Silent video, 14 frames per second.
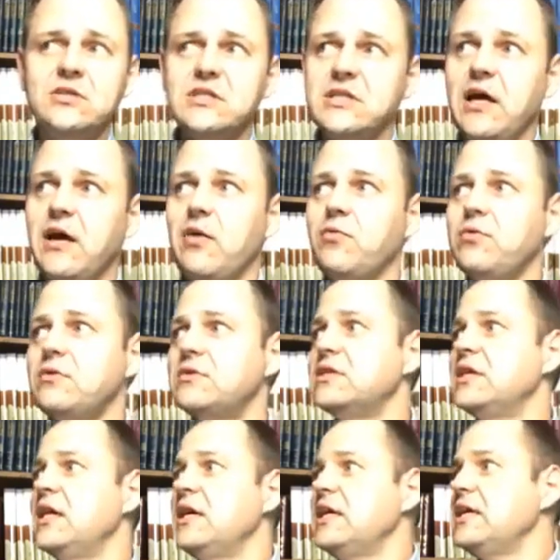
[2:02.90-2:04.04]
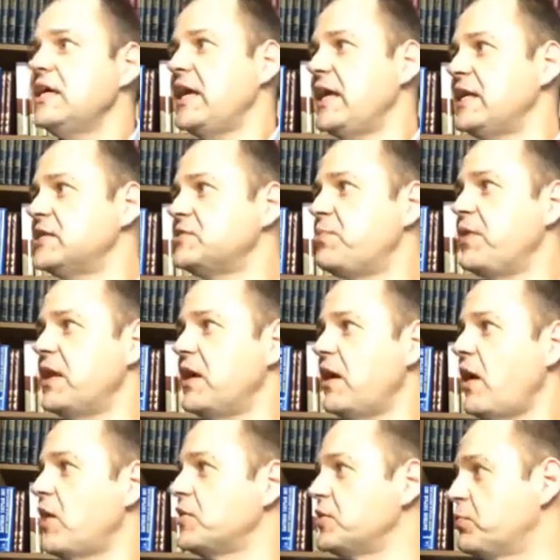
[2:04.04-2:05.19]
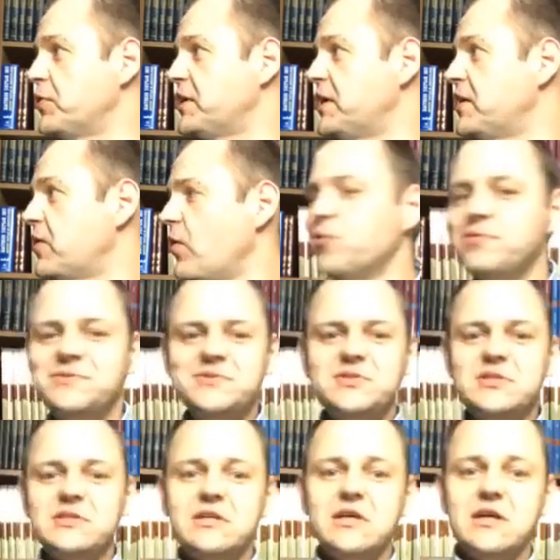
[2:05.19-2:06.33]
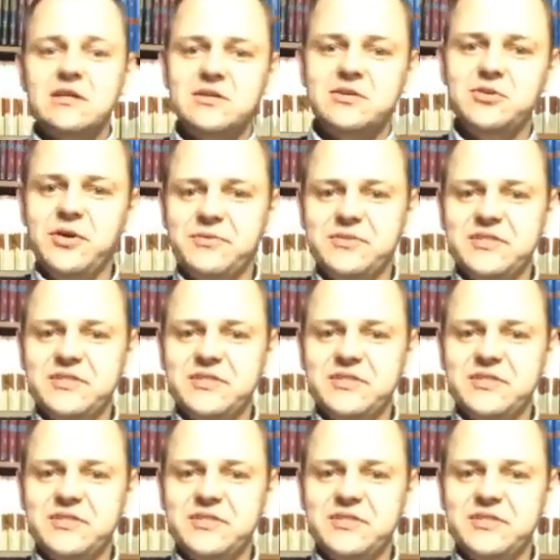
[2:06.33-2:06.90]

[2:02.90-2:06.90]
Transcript: Uh, it has been a, a, good week here. Oh, you coming to